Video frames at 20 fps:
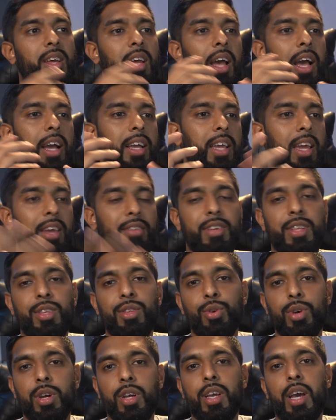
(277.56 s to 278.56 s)
I gave it
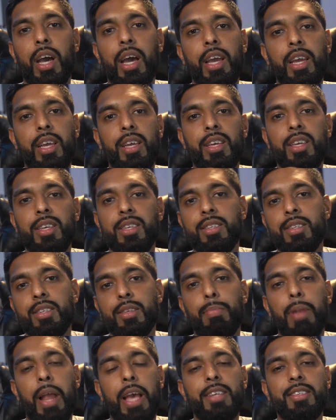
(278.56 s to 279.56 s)
to a guy. He
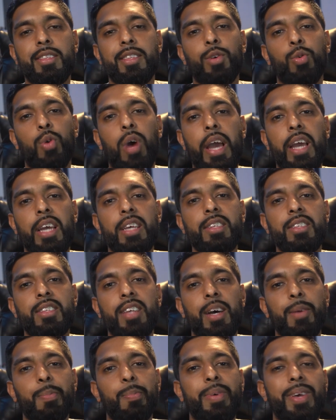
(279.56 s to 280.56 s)
spliced the wires
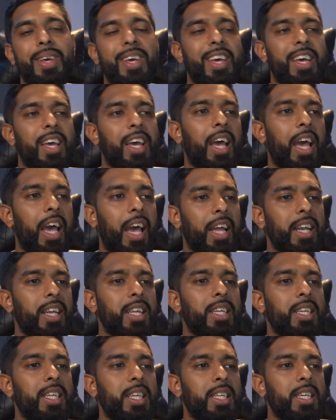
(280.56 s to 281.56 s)
up and
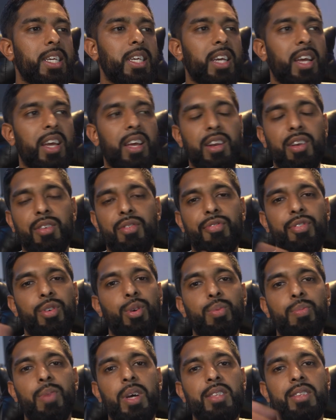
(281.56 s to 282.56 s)
he did it, and a
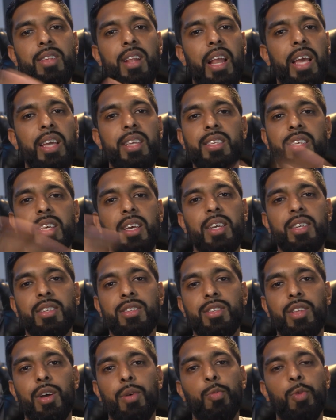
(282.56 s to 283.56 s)
few months later it
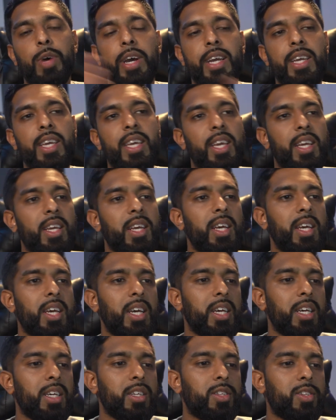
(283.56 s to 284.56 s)
stopped working.
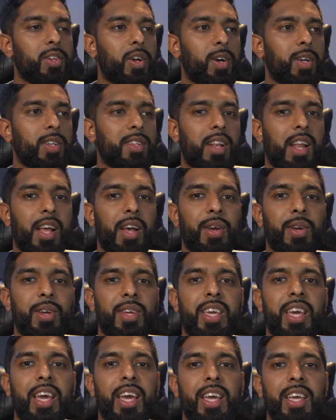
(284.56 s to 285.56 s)
So I was like,
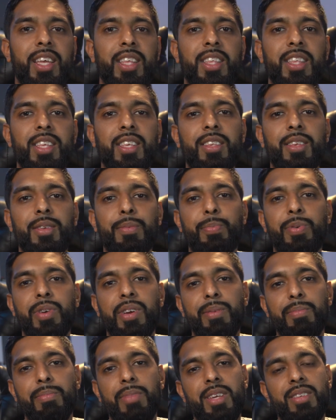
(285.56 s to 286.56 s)
okay, this is
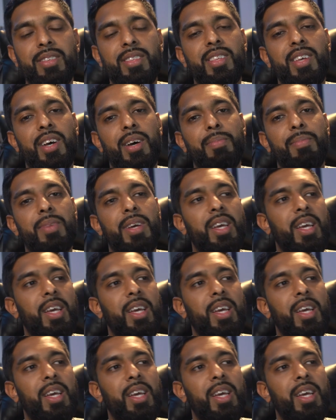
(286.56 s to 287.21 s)
pretty messed up.